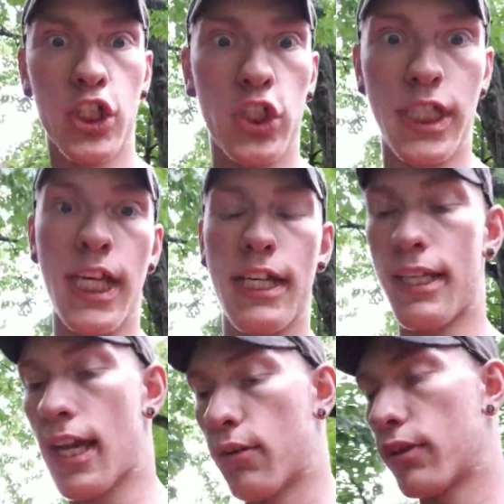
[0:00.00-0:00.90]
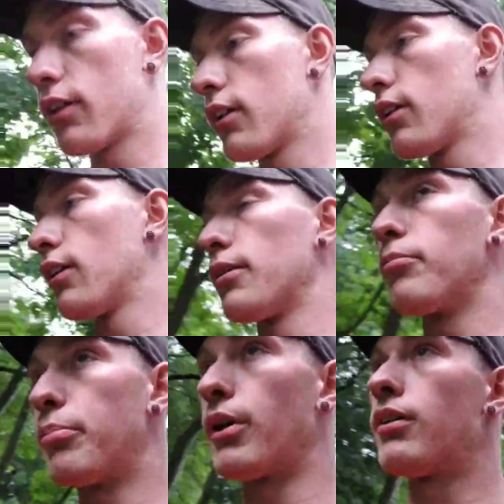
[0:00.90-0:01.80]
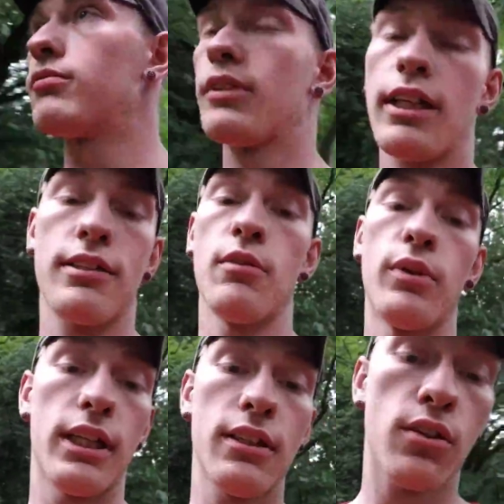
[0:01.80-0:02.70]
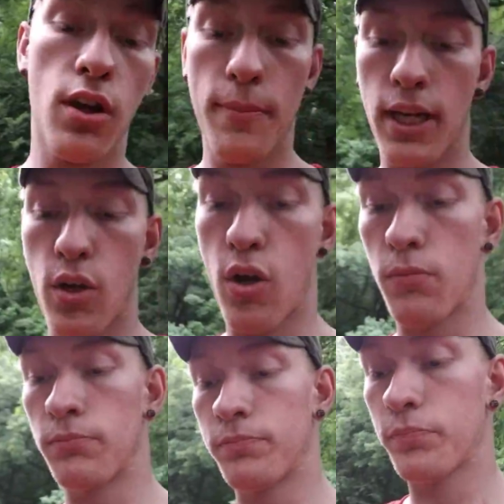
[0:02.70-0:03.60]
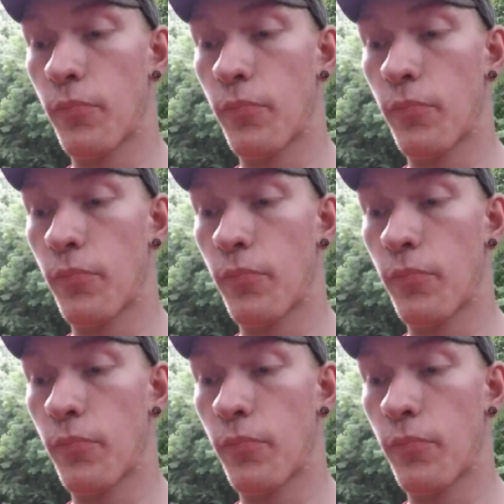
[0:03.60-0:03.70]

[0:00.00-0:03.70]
get it down. But like I said, when I get the car back home,